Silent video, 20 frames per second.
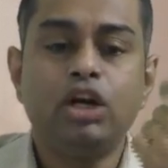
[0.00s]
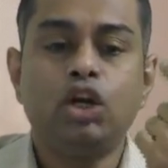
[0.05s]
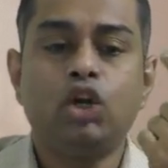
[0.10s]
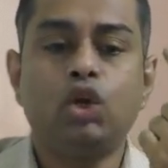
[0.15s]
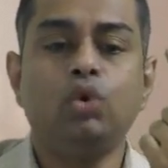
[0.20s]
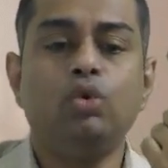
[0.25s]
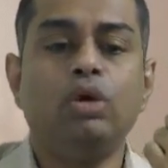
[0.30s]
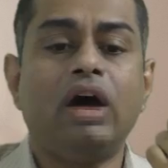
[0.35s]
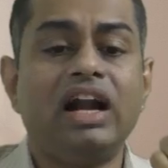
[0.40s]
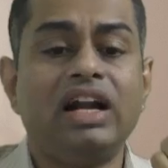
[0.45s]

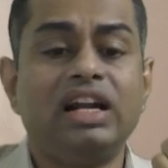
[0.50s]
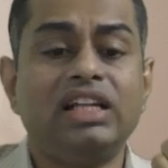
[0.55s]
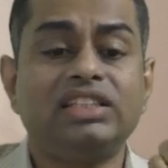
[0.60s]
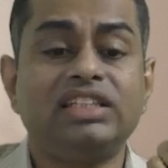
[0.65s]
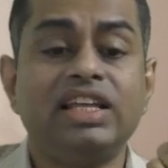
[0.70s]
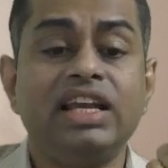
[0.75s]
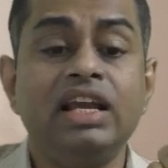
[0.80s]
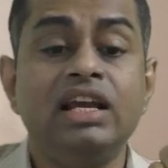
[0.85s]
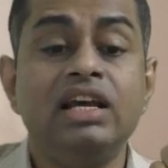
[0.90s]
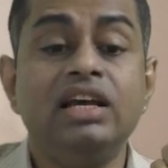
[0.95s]
2
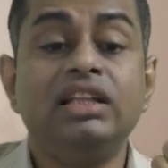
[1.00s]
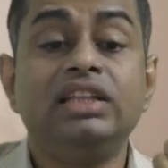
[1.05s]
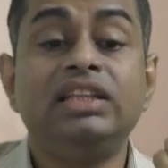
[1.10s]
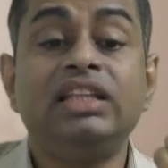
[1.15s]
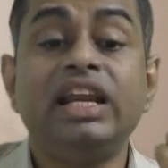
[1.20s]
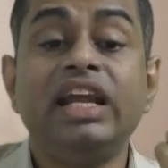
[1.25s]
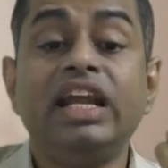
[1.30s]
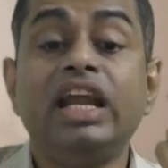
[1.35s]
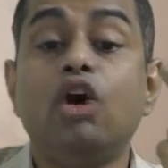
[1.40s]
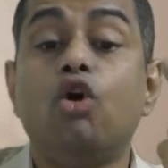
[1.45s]
addressee,
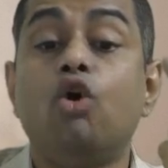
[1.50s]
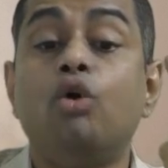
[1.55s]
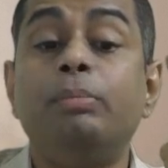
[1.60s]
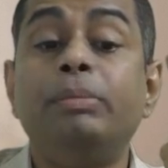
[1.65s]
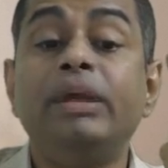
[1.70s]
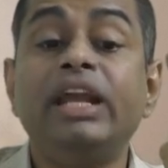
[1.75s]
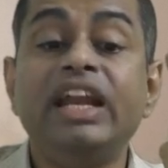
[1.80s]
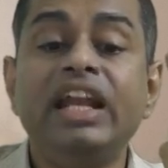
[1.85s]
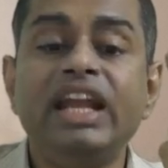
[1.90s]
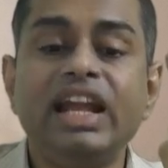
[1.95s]
3
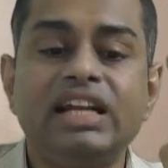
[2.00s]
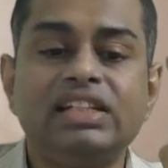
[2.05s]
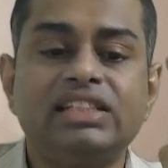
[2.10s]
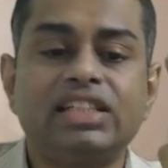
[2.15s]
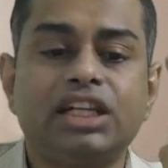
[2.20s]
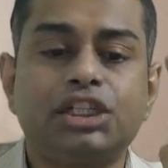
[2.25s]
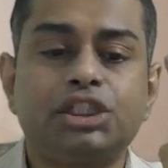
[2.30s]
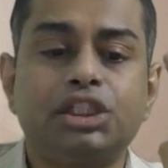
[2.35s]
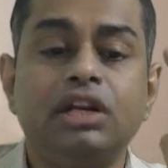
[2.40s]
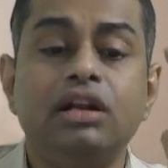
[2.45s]
opinion
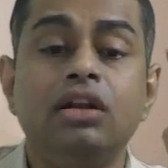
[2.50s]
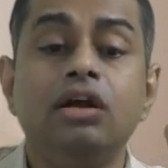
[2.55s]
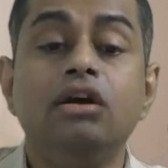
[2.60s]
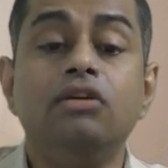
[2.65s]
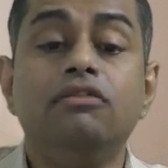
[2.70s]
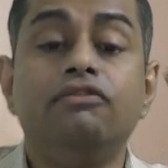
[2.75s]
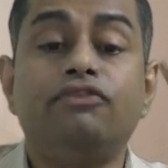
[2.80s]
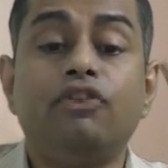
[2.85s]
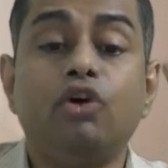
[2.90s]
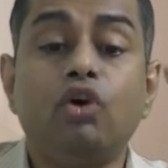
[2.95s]
section,
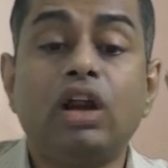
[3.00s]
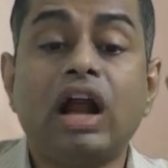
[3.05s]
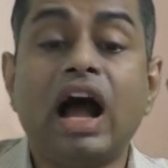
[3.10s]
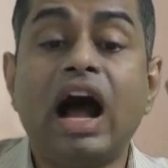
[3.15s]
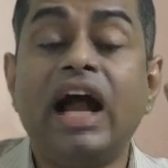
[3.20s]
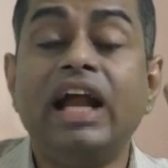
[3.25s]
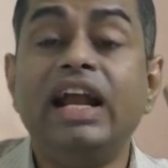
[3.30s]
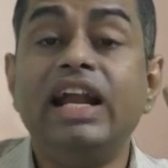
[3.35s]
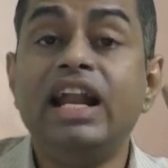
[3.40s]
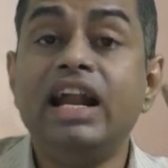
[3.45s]
4
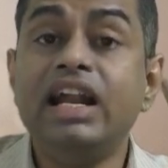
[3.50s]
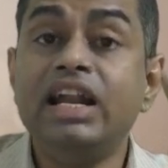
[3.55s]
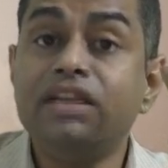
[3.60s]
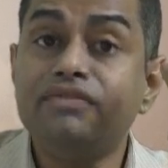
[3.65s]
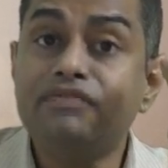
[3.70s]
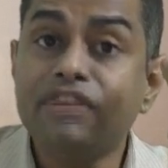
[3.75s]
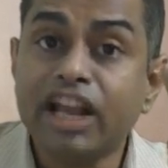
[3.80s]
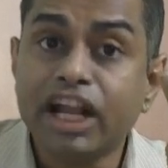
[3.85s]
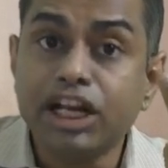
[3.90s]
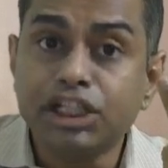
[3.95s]

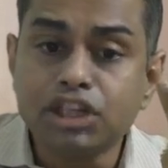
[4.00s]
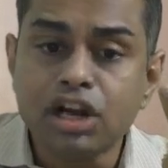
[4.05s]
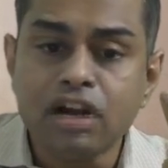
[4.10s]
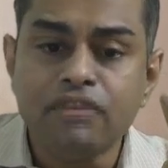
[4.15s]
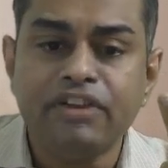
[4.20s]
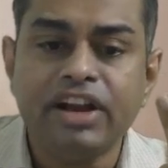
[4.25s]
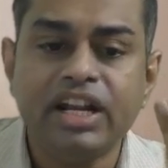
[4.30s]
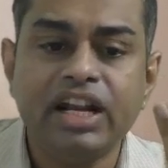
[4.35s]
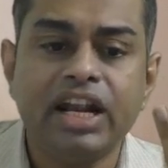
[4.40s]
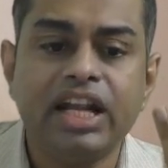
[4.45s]
identification
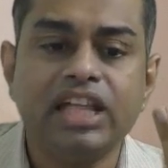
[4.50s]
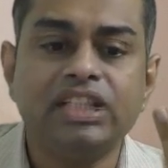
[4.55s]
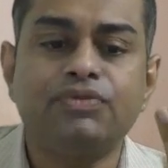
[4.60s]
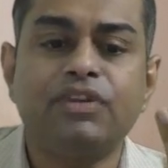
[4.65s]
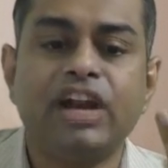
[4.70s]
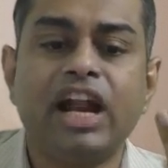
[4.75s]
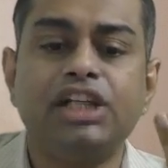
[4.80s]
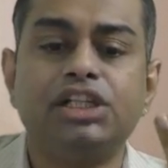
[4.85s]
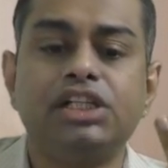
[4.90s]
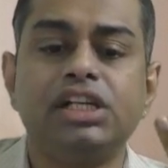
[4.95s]
of entities
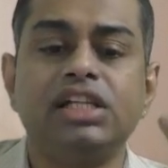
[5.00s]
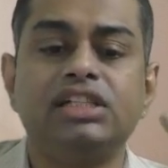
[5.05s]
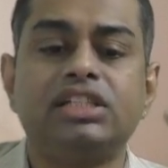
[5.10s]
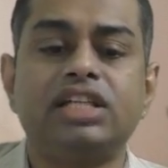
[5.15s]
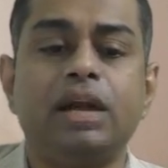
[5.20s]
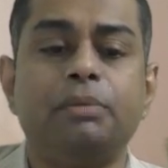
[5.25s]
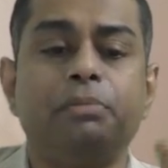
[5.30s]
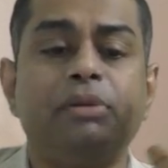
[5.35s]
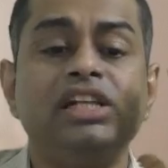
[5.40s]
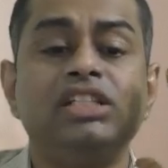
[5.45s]
financial
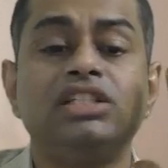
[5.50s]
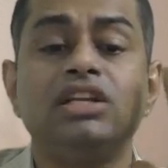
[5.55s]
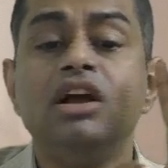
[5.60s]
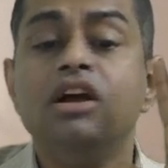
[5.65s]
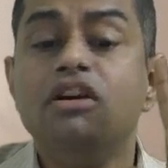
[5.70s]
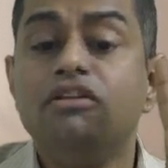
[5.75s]
statements,